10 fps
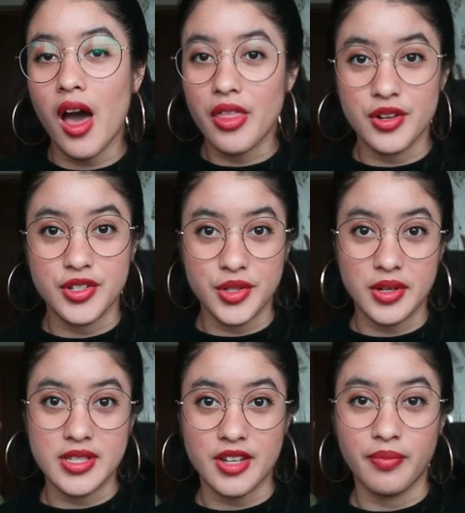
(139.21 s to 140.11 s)
other
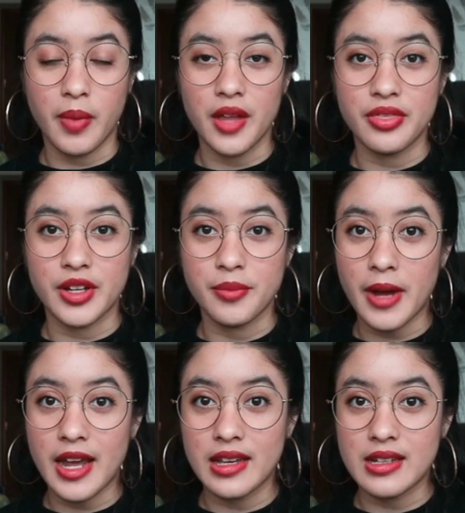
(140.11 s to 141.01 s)
students have bought their
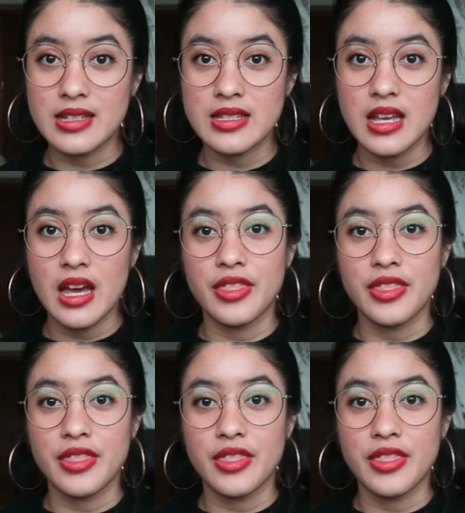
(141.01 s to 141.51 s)
bikes.